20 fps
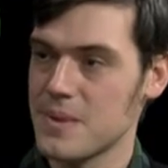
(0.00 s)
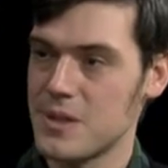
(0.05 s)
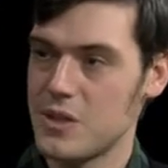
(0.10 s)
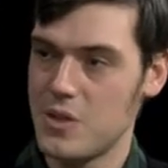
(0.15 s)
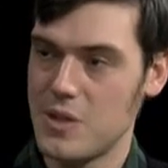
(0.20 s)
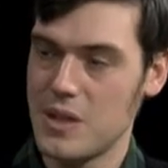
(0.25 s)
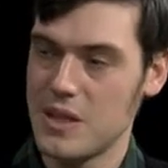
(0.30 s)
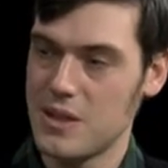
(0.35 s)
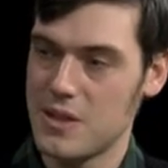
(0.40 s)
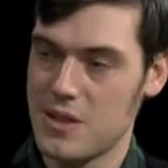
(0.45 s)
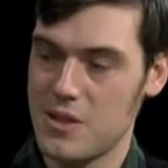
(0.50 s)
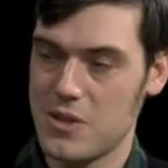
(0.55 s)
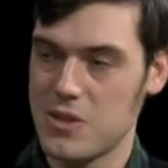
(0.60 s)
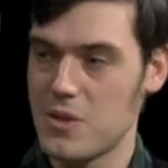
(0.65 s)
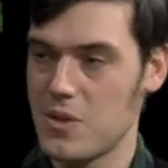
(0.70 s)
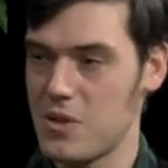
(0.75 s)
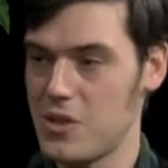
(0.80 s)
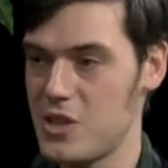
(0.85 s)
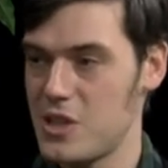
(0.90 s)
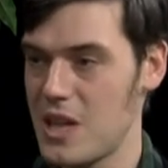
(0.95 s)
Do you think that there are
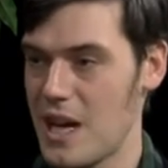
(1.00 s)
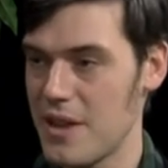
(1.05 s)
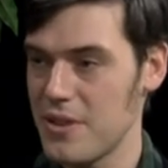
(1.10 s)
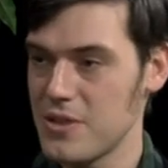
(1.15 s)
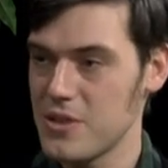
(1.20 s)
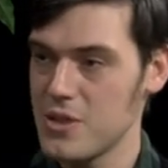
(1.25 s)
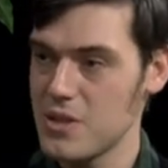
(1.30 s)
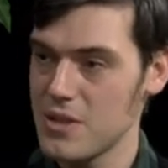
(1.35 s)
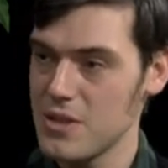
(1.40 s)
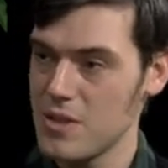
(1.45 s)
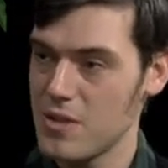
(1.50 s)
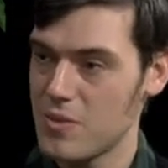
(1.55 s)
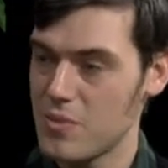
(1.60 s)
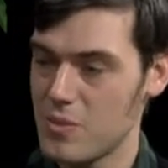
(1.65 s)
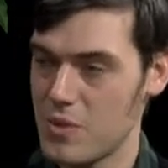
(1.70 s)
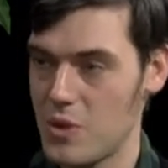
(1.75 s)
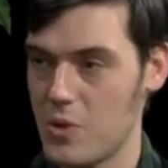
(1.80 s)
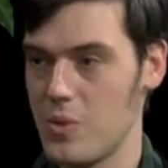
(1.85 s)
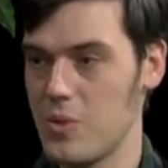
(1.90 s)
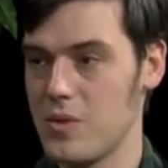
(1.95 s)
certain challenges?
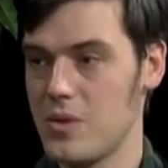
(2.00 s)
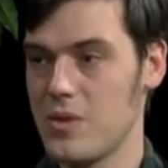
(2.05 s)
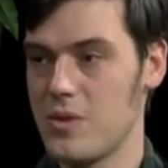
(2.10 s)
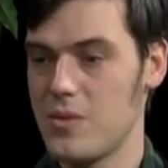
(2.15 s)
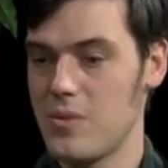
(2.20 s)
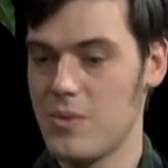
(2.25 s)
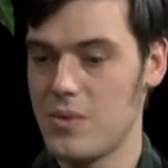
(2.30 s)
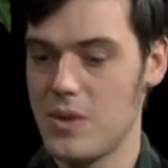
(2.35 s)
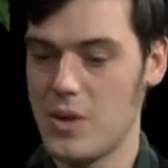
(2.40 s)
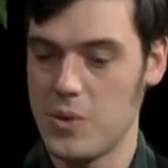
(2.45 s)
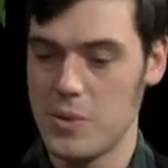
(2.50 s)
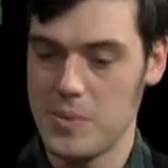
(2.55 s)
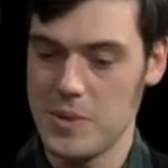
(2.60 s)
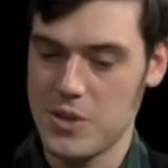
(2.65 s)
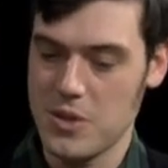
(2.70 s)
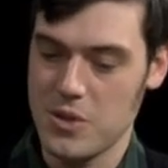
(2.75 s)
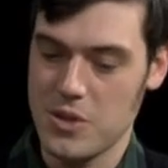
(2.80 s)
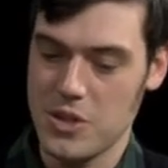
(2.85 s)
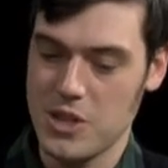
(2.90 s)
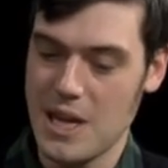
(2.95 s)
There would there would be
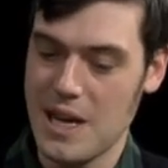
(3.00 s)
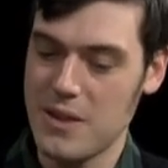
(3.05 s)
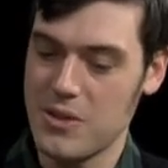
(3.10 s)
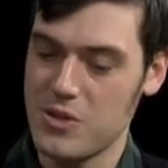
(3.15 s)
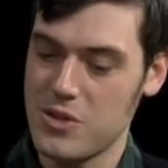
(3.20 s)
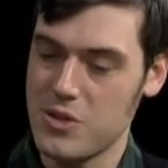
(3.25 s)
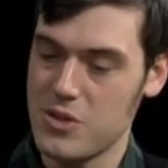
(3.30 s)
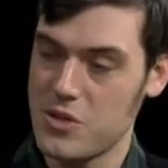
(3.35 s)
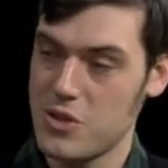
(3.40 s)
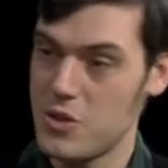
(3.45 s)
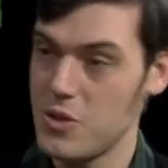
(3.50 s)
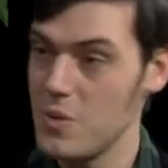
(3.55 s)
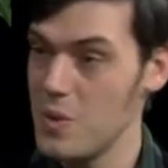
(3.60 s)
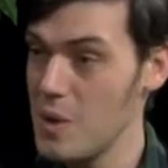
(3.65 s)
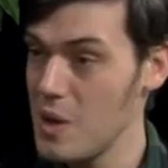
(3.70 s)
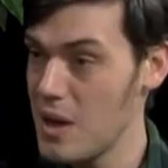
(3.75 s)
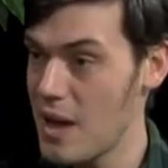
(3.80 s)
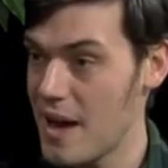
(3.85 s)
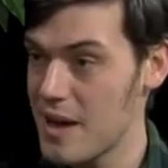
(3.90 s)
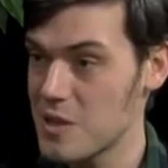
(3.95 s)
certain challenges
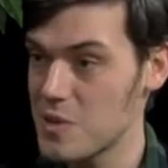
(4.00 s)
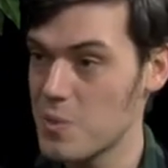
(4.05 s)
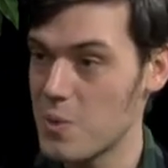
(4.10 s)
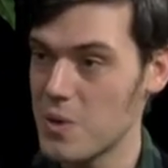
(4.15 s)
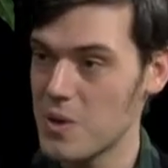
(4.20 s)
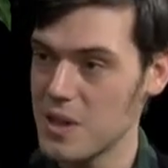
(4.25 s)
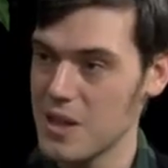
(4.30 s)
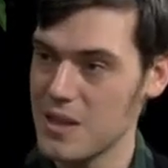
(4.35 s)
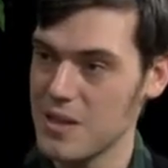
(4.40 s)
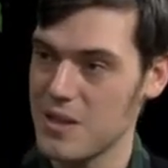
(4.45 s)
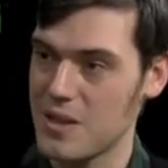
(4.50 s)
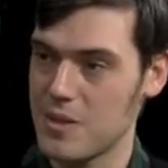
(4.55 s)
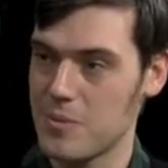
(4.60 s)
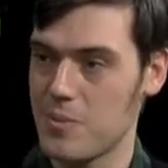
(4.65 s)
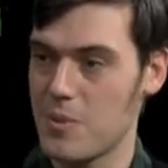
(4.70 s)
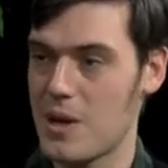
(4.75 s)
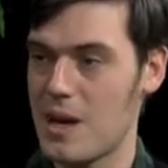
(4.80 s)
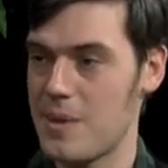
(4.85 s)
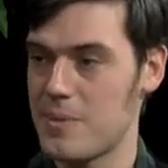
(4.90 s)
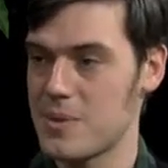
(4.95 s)
to exporting it,
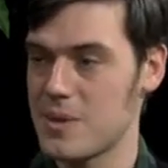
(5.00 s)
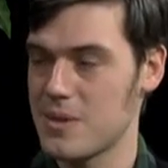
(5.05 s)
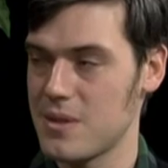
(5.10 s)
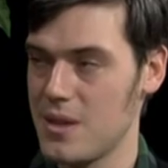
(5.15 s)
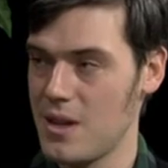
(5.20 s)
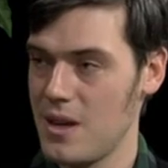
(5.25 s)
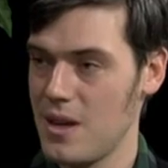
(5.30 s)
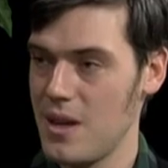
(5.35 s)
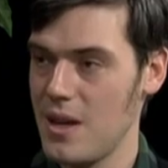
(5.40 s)
like perhaps,